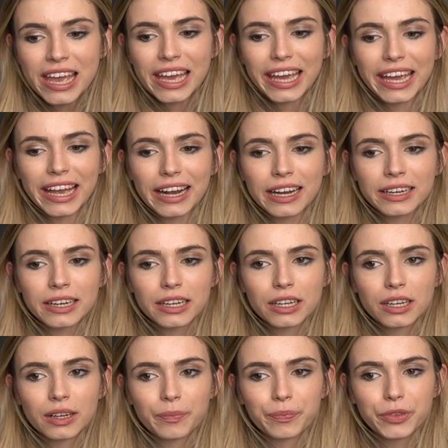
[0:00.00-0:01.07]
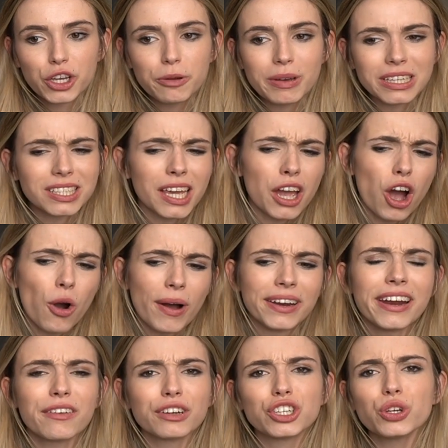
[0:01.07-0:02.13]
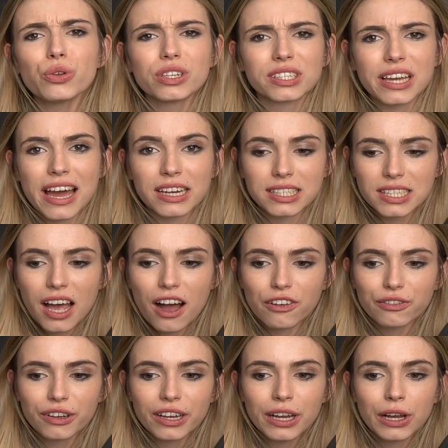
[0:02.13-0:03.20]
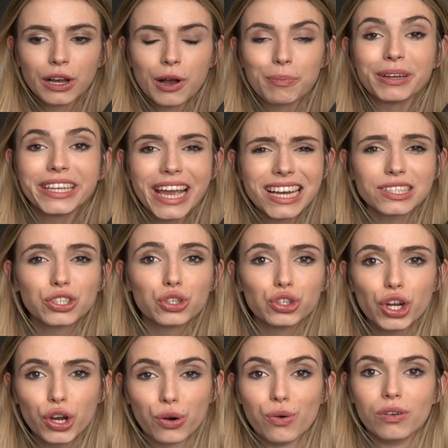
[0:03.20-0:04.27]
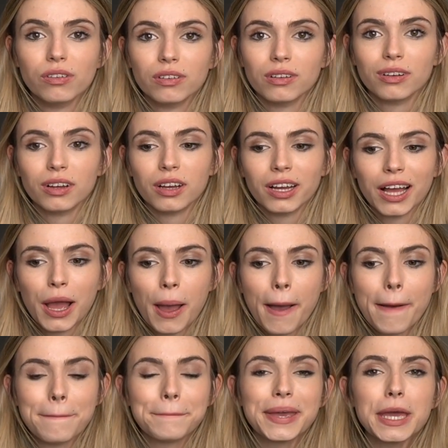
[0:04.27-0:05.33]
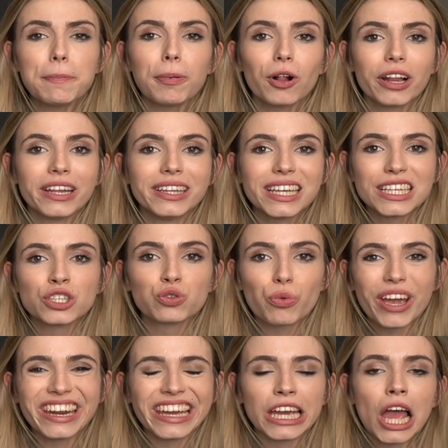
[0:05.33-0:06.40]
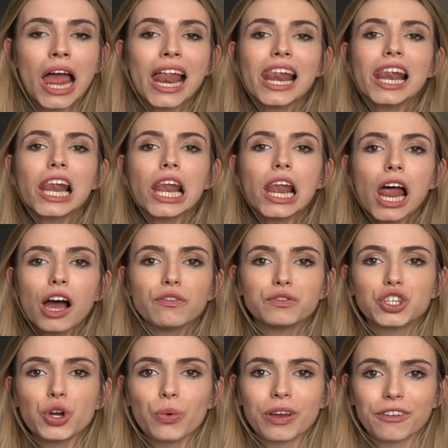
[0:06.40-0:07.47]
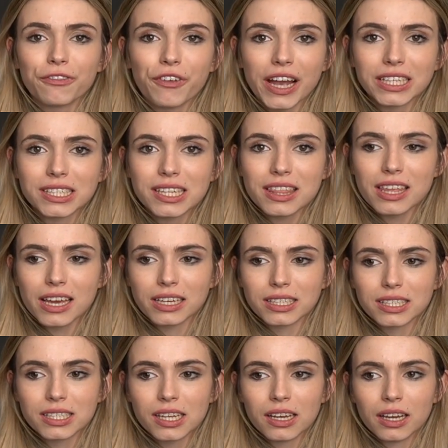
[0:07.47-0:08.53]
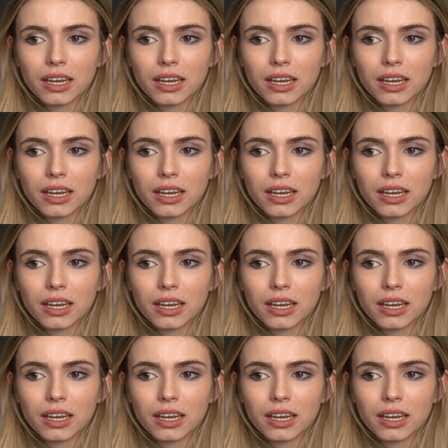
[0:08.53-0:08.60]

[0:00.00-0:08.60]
And you may say, oh, I never do this kind of stuff. But yes, you do. People in this rating love doing fancy things.